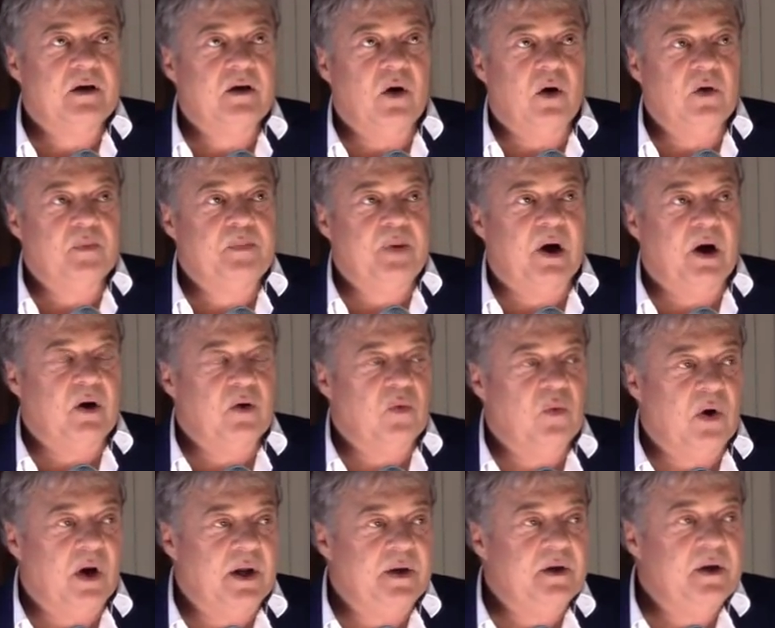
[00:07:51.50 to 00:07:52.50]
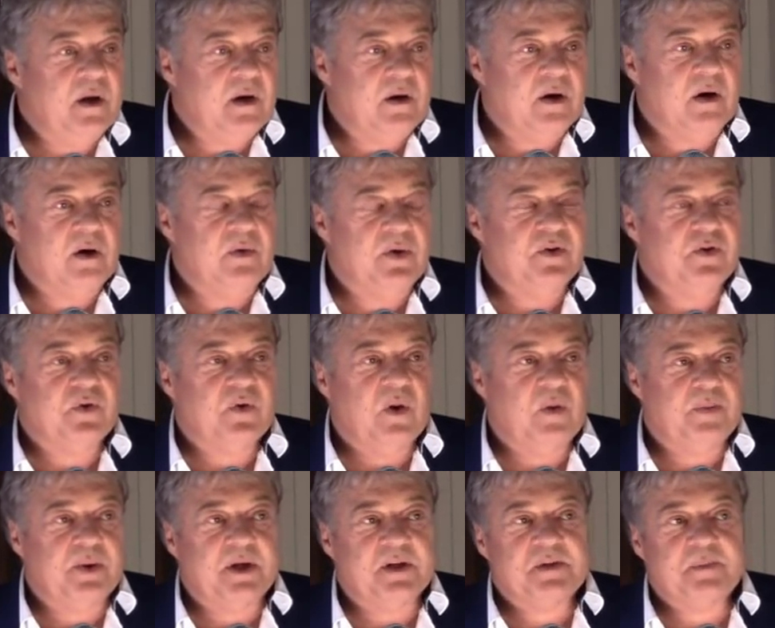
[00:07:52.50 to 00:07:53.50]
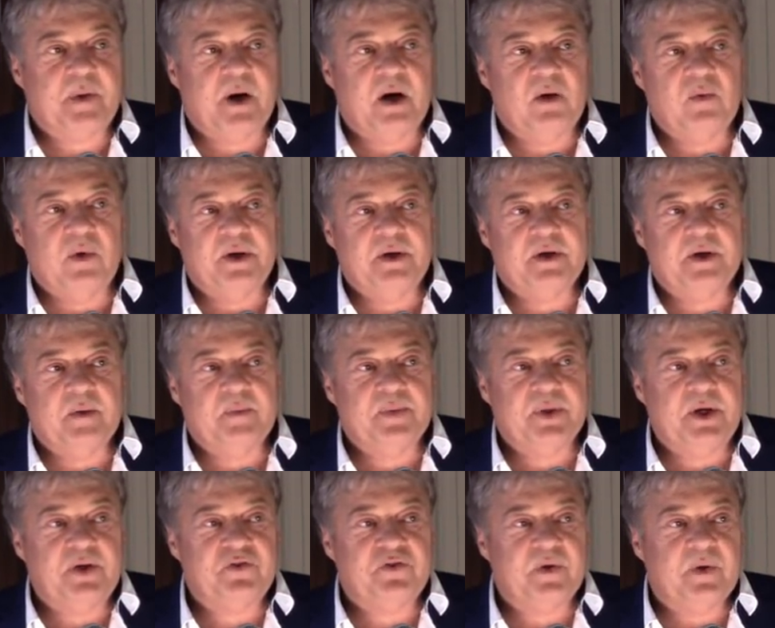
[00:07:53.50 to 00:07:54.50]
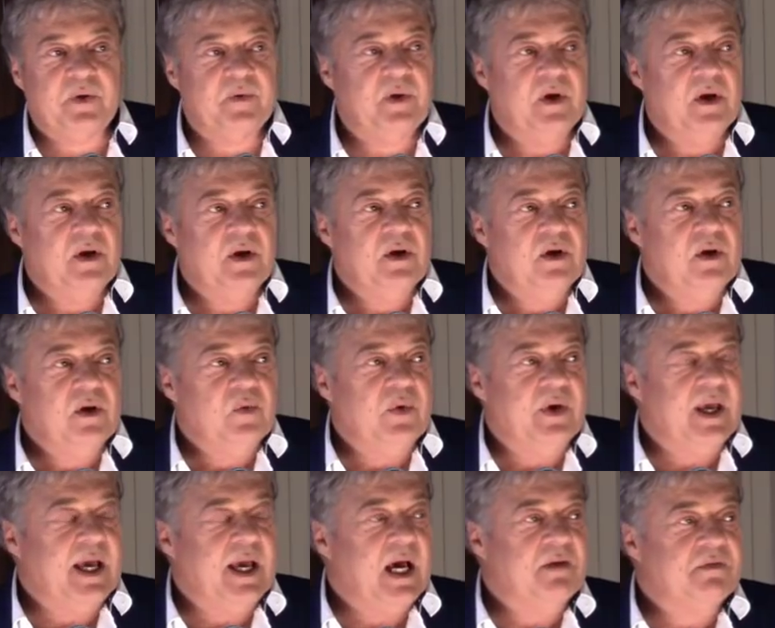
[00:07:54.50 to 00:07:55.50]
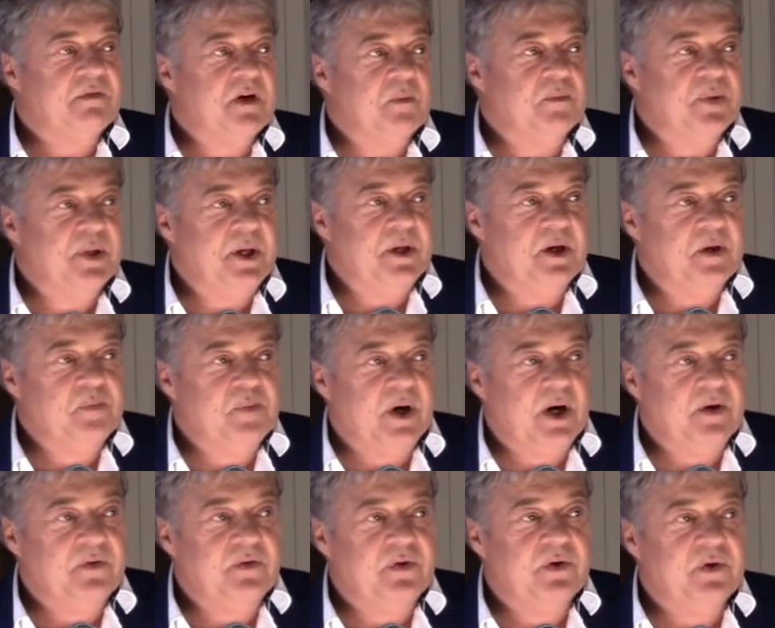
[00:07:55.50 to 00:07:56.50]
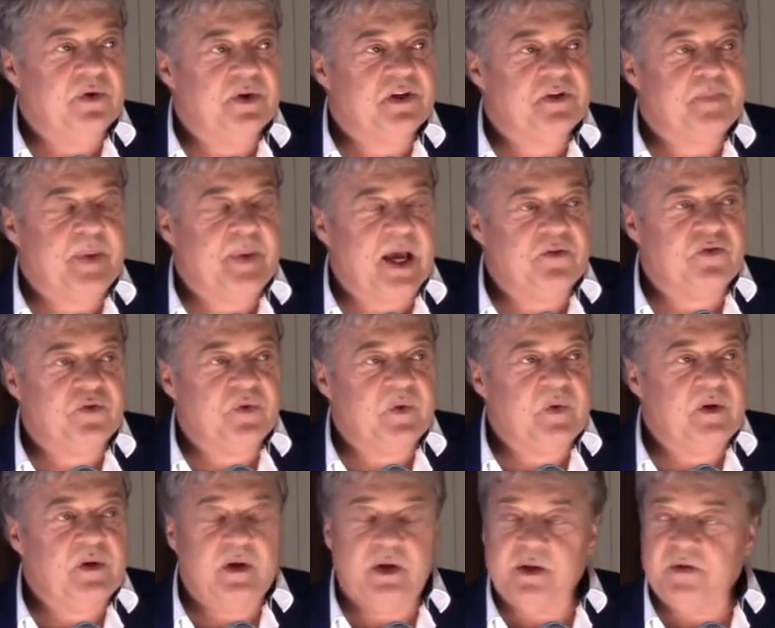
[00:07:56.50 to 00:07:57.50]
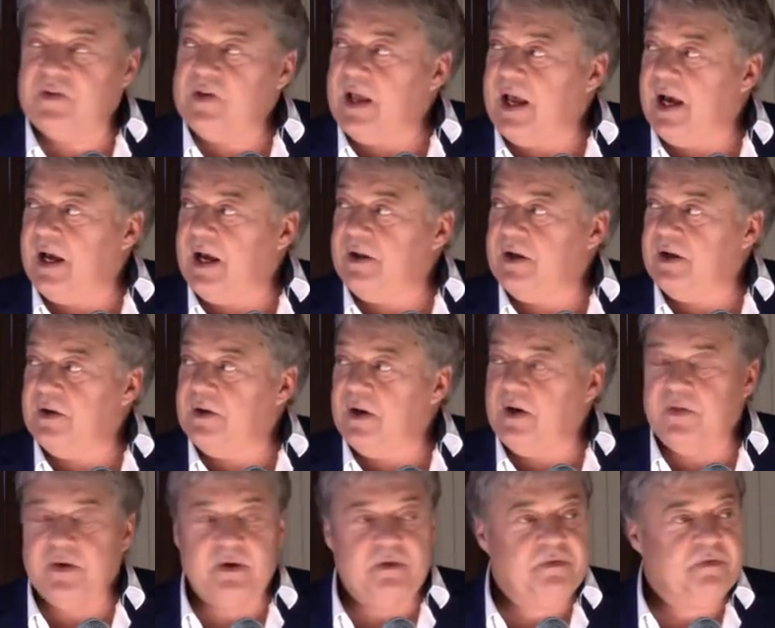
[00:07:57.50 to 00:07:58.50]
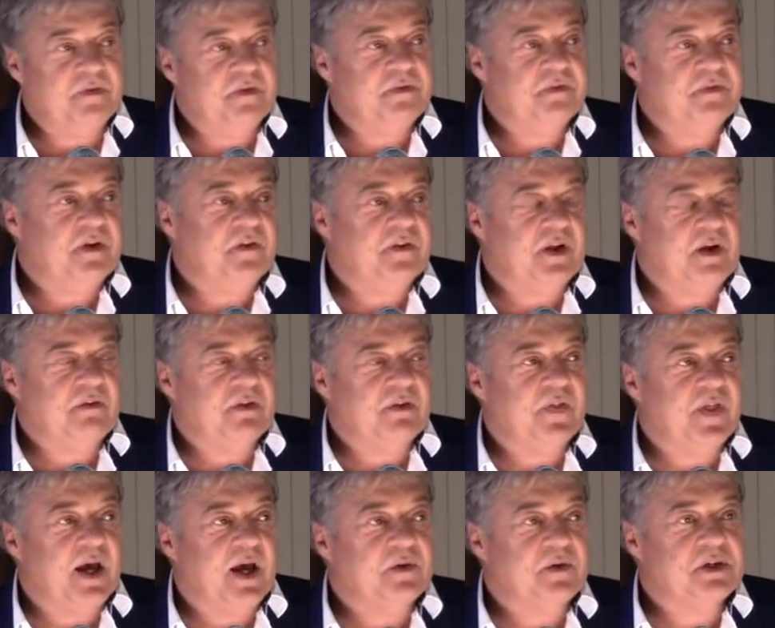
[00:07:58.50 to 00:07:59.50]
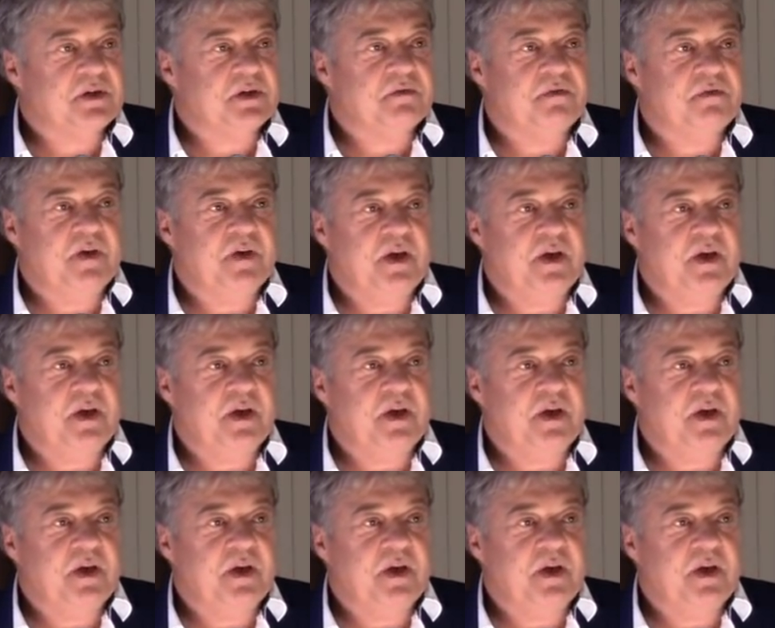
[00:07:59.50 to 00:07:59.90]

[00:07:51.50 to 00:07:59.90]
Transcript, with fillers: called Part 1, our original plus Part 1 completion. We have completed Part 2 expansion. It's adding another 57,000